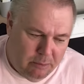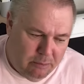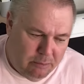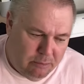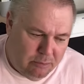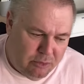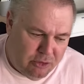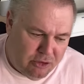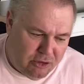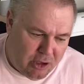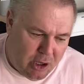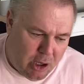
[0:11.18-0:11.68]

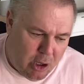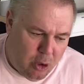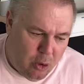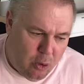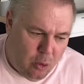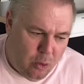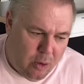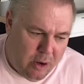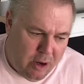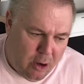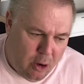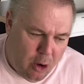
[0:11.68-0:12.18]

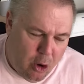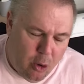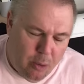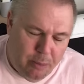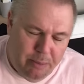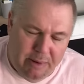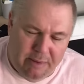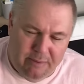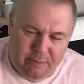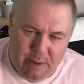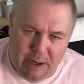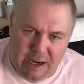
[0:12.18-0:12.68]
So hope
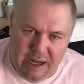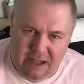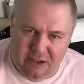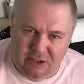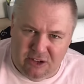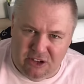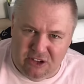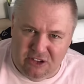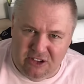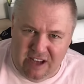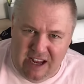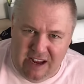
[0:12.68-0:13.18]
everybody has a
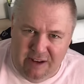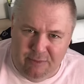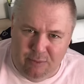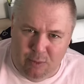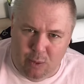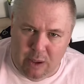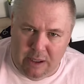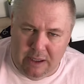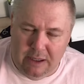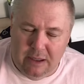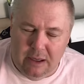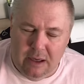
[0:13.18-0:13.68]
safe
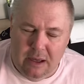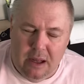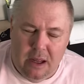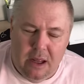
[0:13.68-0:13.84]
one.